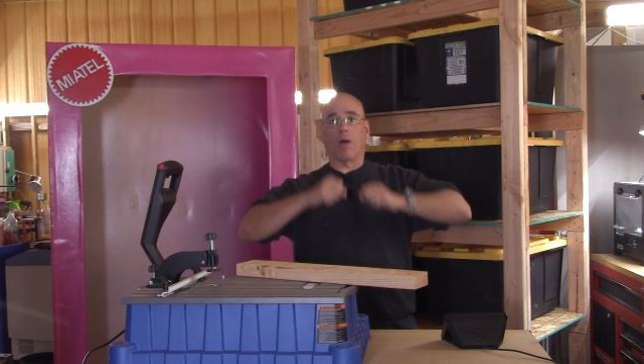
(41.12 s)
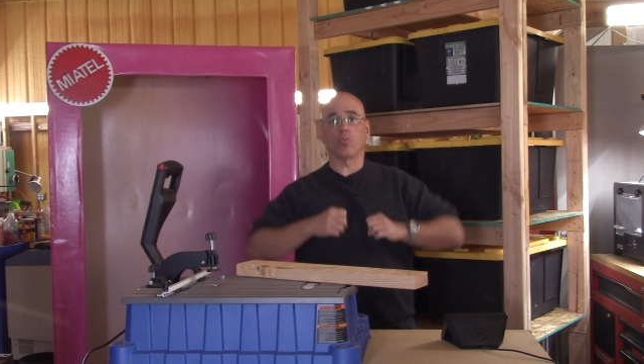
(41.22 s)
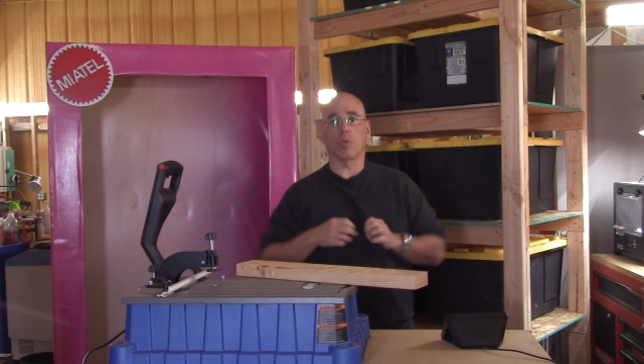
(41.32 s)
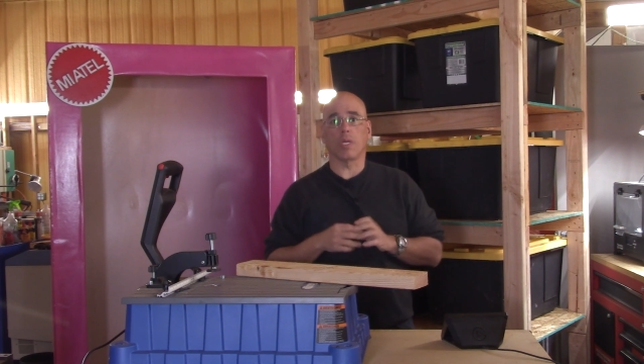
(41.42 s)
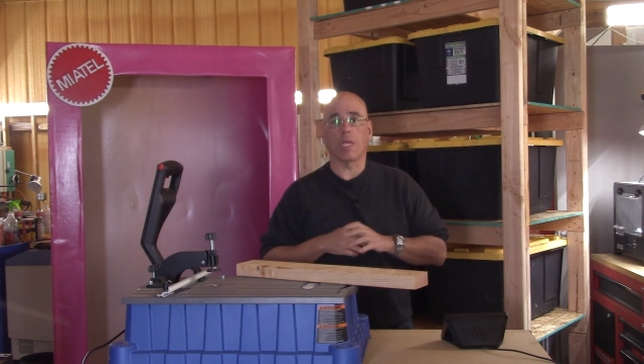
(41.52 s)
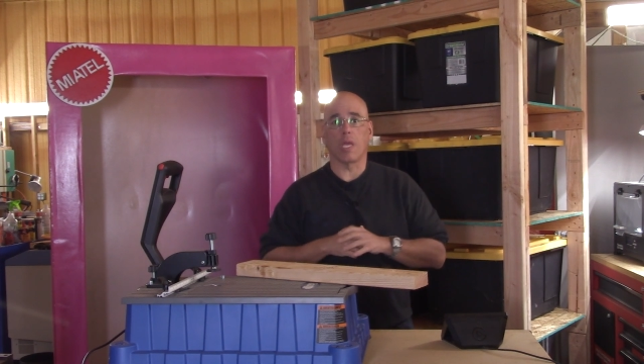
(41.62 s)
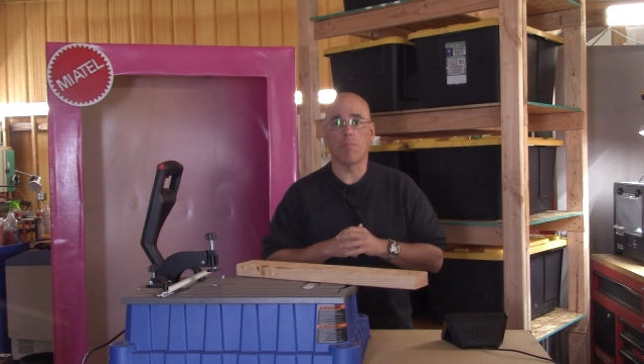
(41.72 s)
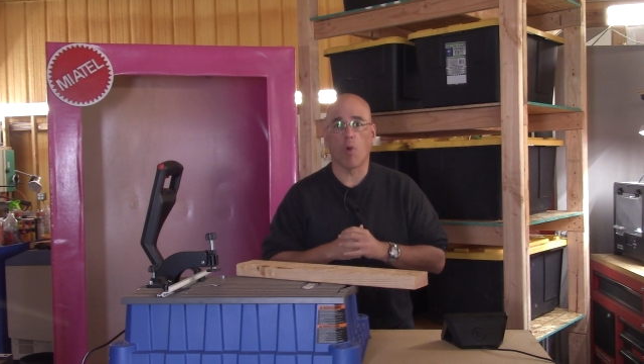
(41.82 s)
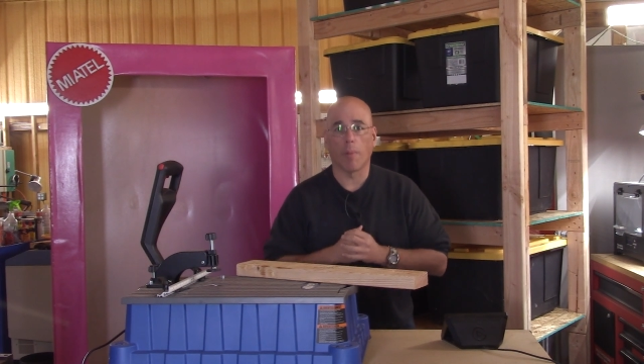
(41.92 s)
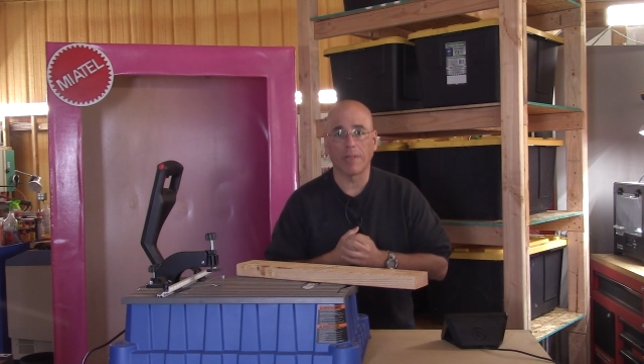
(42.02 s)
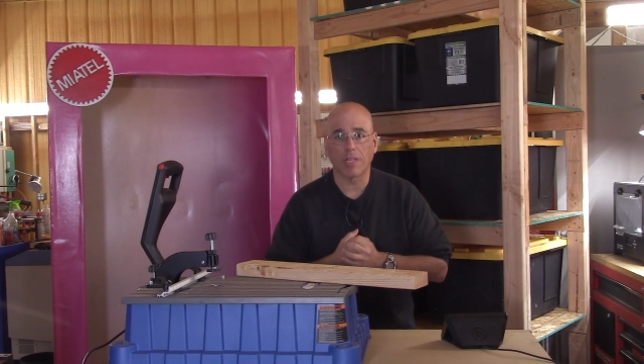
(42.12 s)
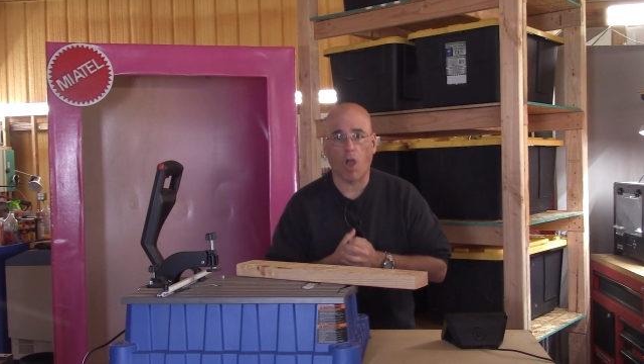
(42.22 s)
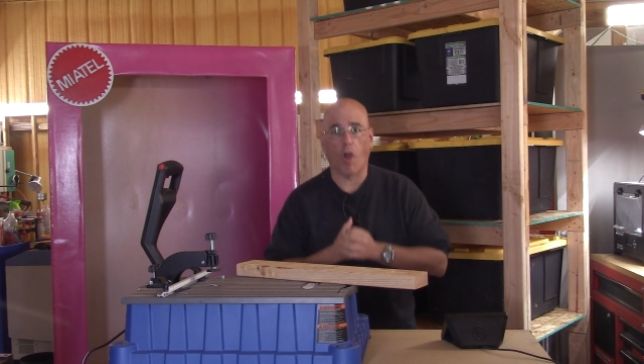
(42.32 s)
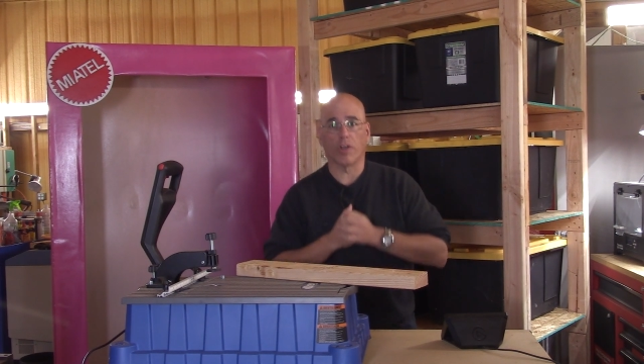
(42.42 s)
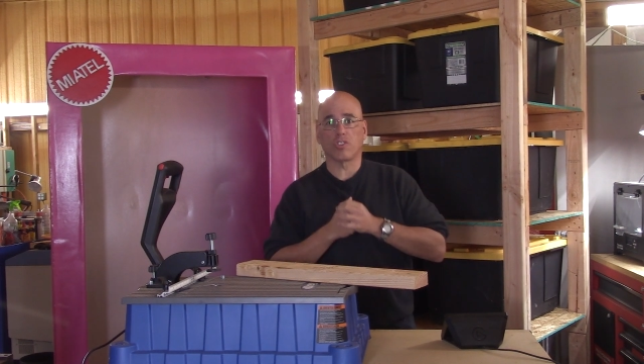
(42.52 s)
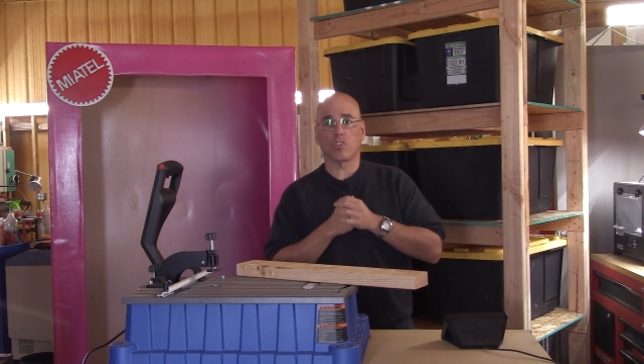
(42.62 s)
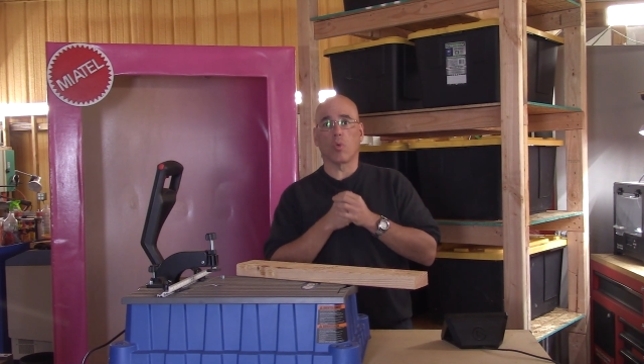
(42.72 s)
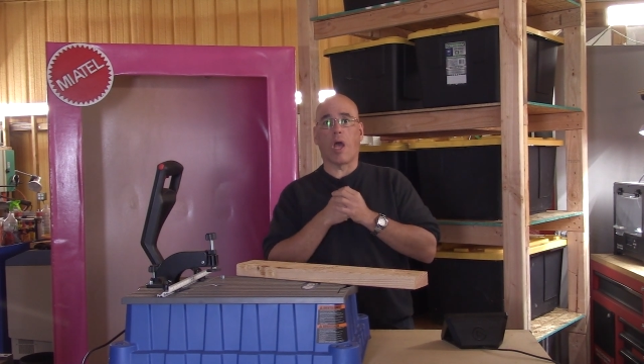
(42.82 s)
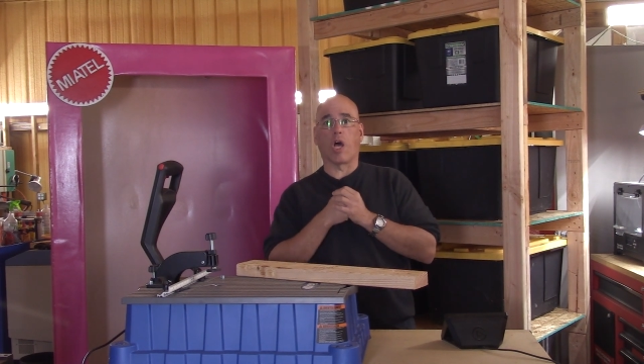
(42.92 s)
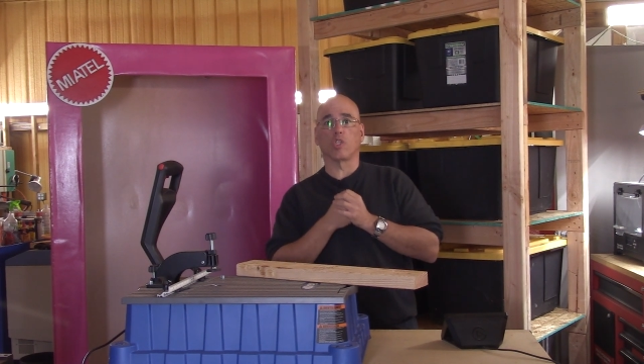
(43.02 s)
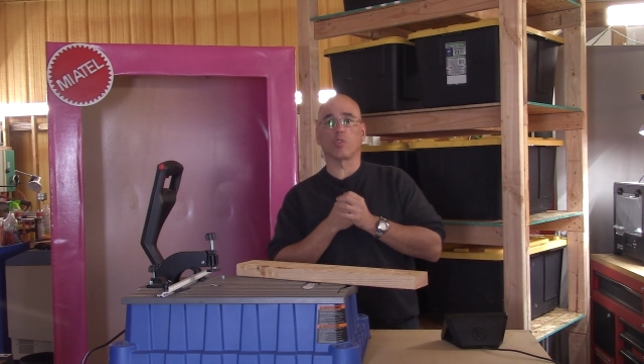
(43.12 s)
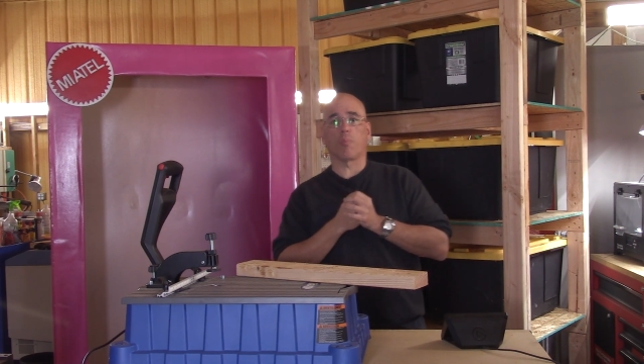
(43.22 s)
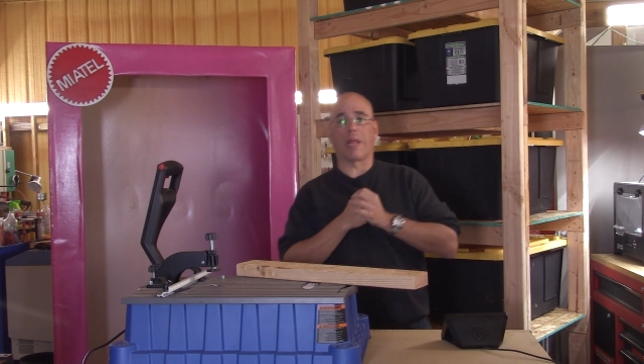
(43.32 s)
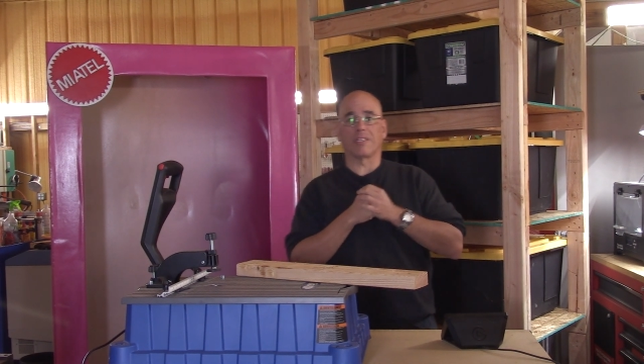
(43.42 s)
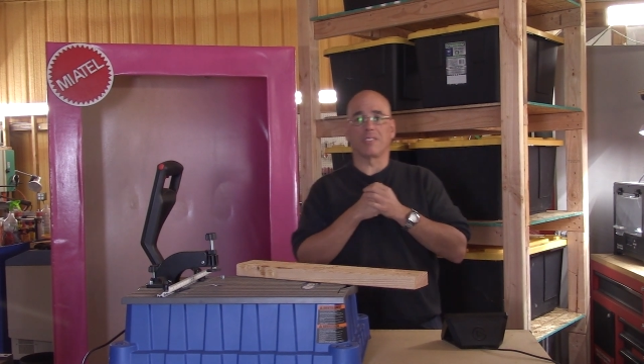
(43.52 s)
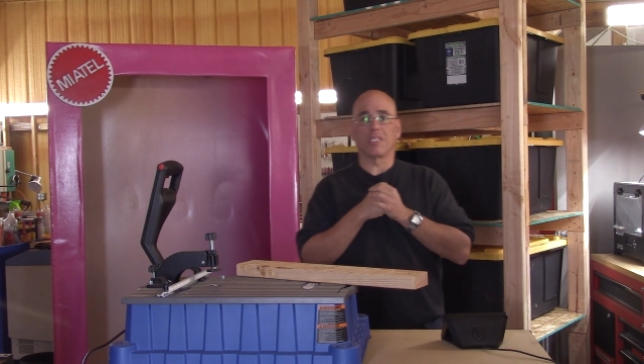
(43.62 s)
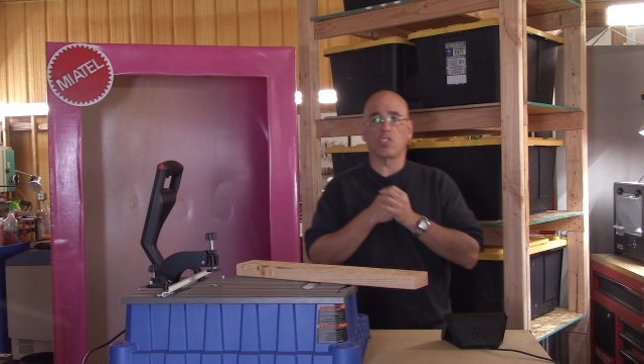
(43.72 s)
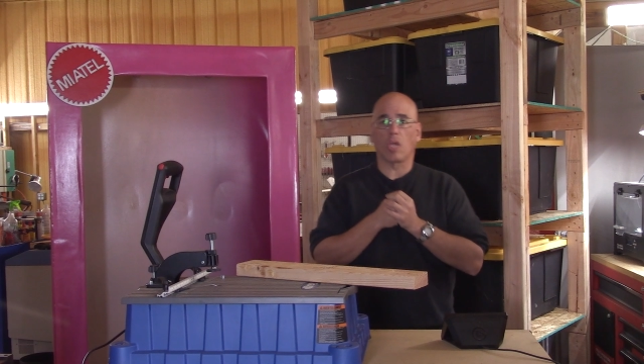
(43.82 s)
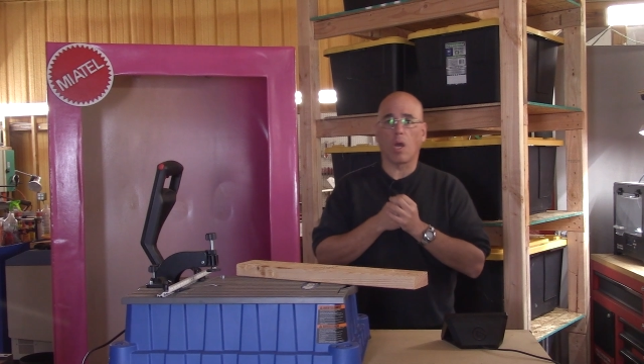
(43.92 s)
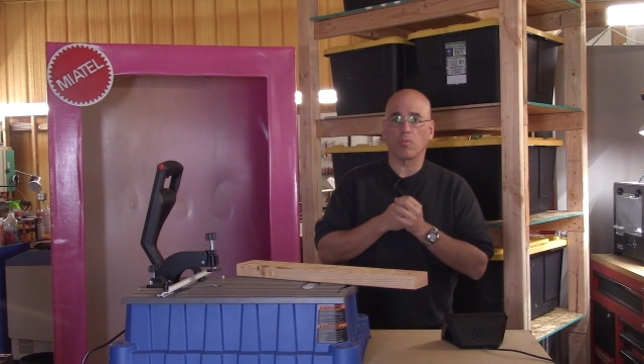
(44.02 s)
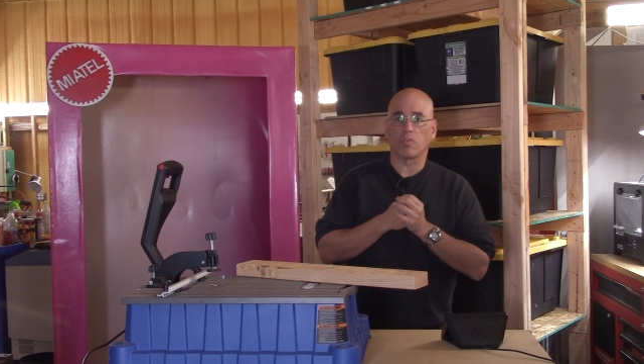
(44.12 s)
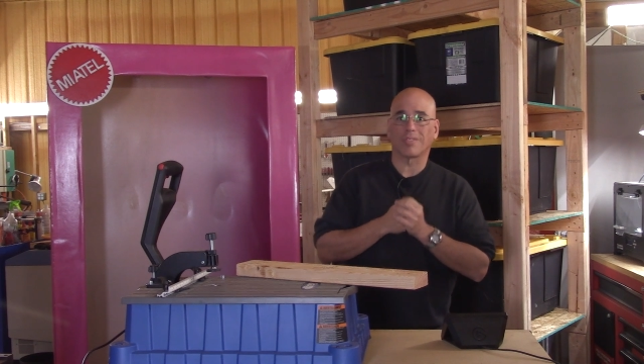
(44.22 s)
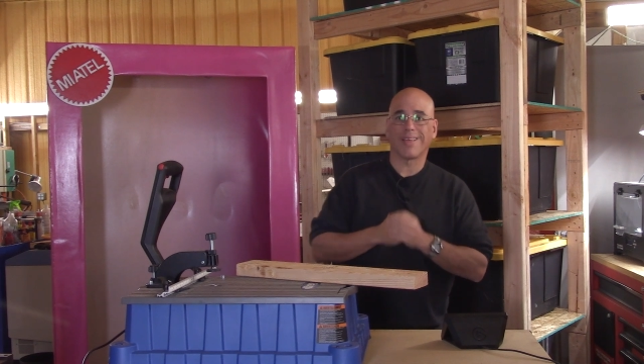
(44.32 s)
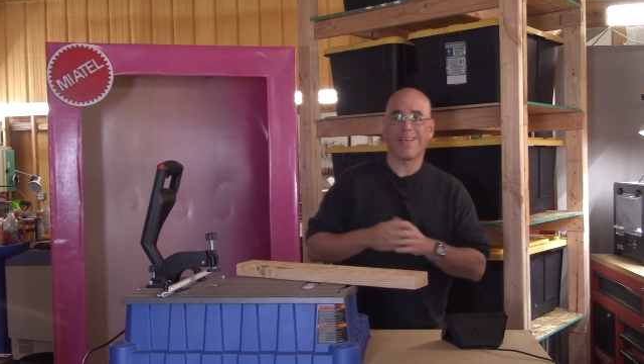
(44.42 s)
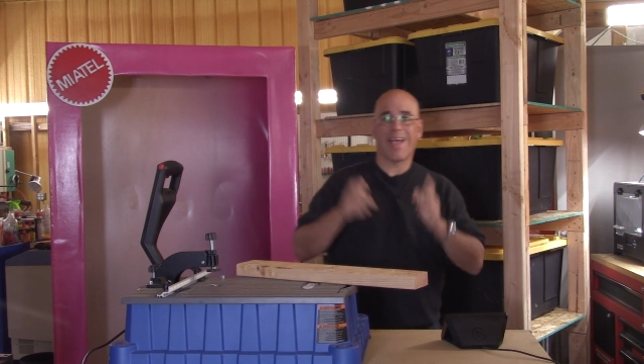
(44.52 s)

to create mobile carts to house plastic totes.